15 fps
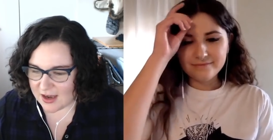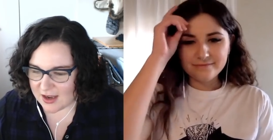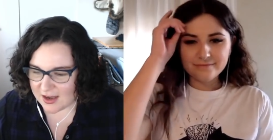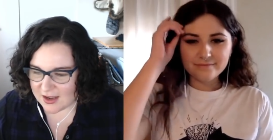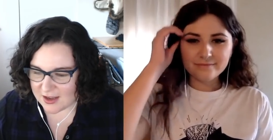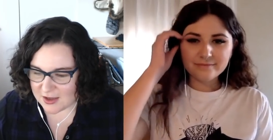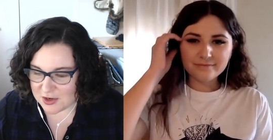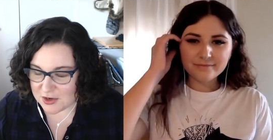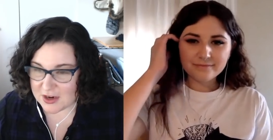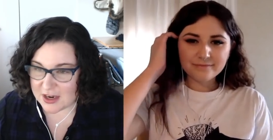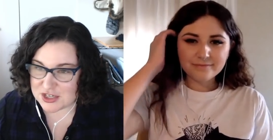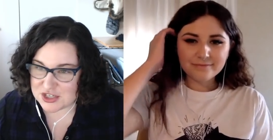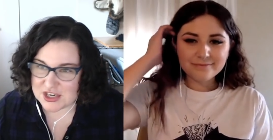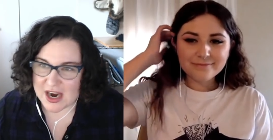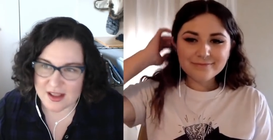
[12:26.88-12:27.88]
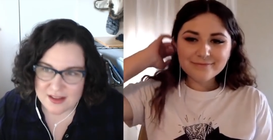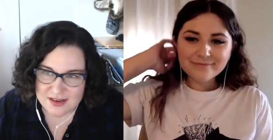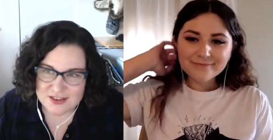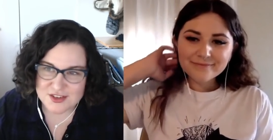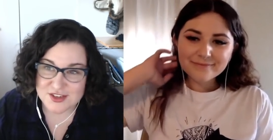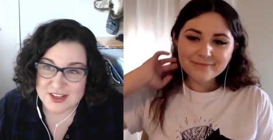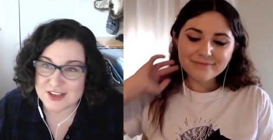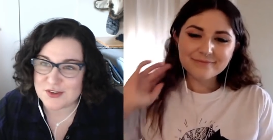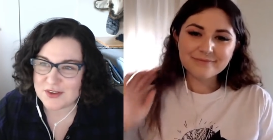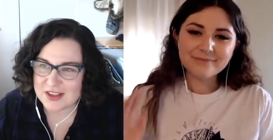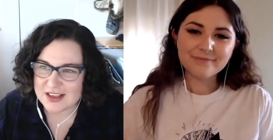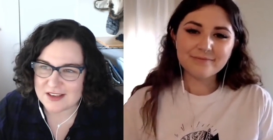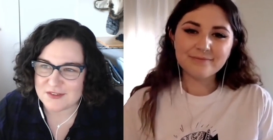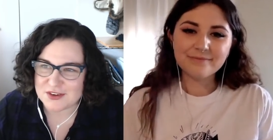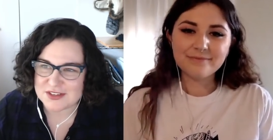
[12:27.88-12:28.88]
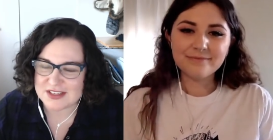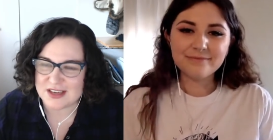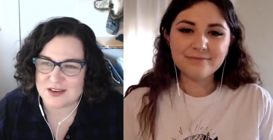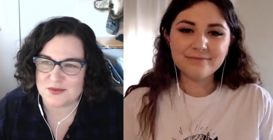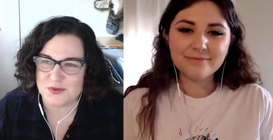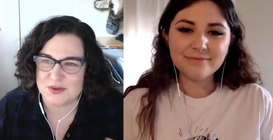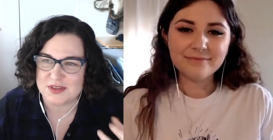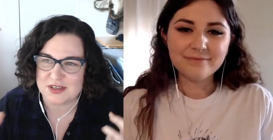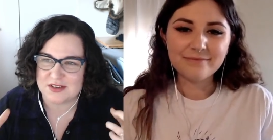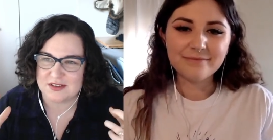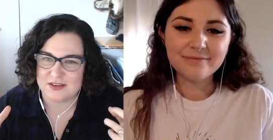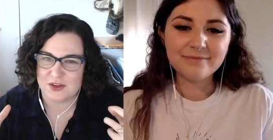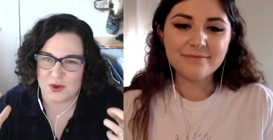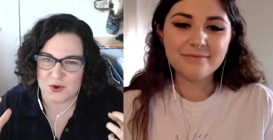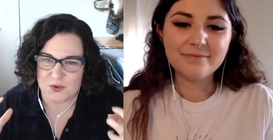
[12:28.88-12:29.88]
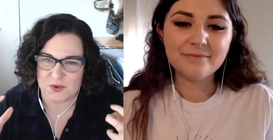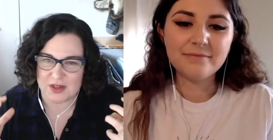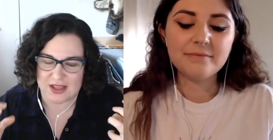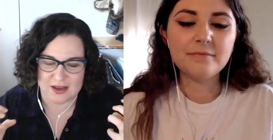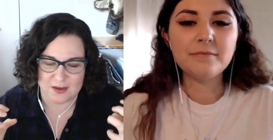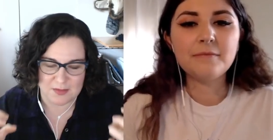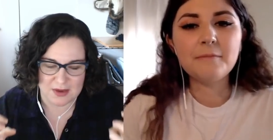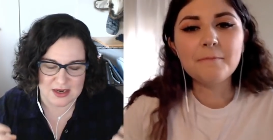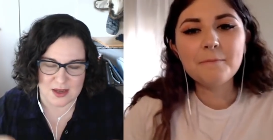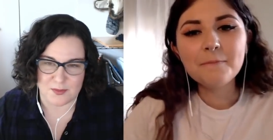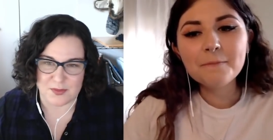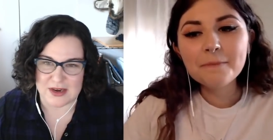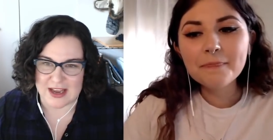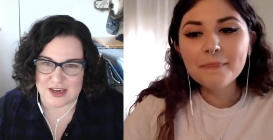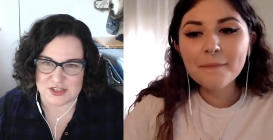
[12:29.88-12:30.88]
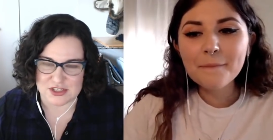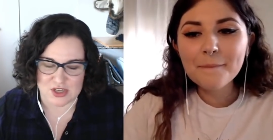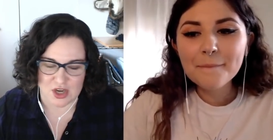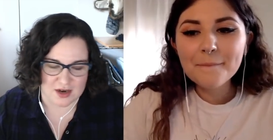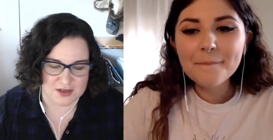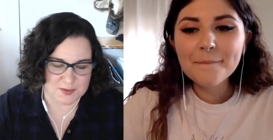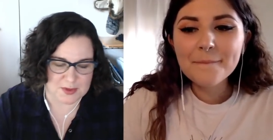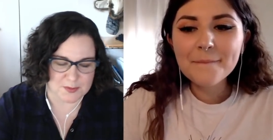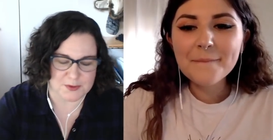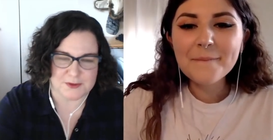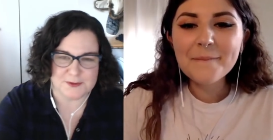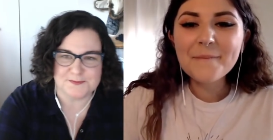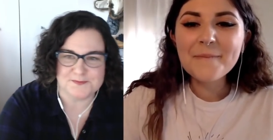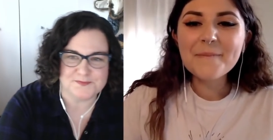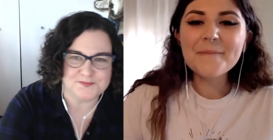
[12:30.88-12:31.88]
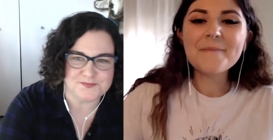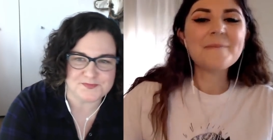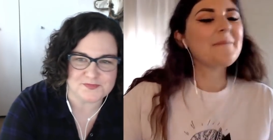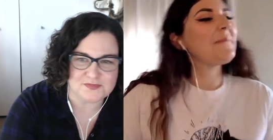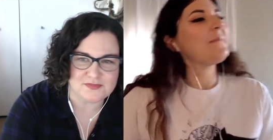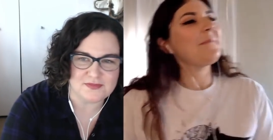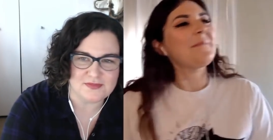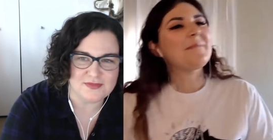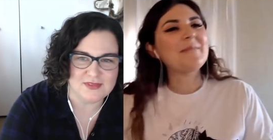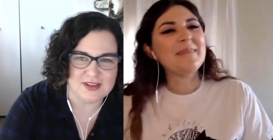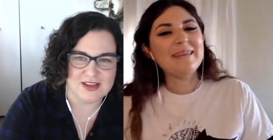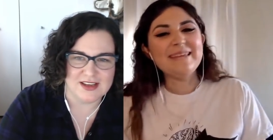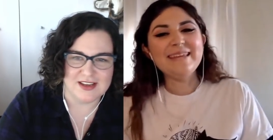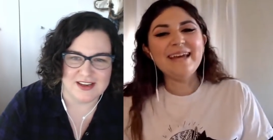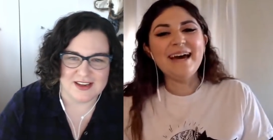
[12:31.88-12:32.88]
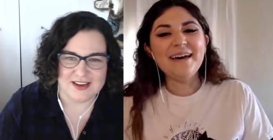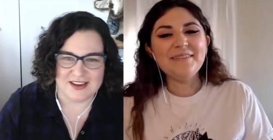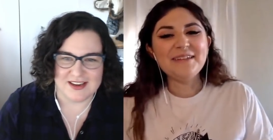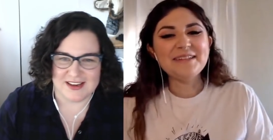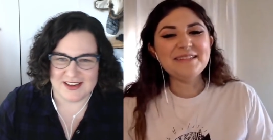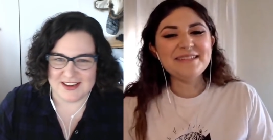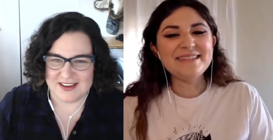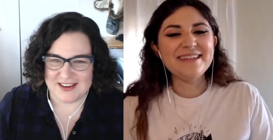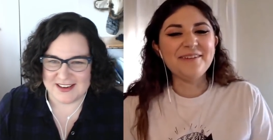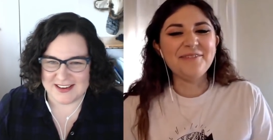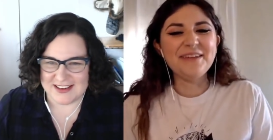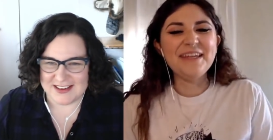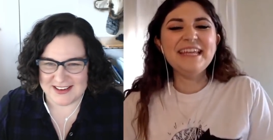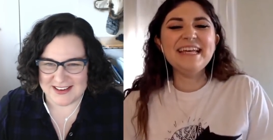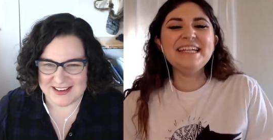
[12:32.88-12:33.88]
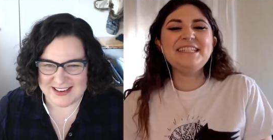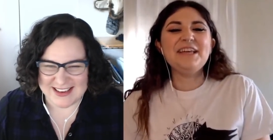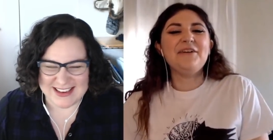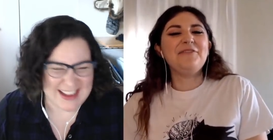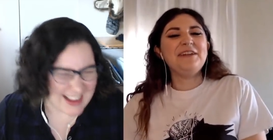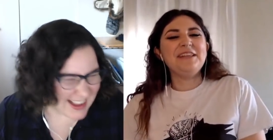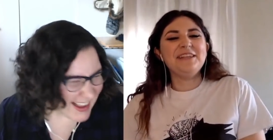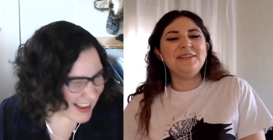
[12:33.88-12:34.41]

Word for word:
Speaker 1: You're a challenge that you could give yourself would to go to like a meetup and actually talk to people.
Speaker 2: Yeah, that's definitely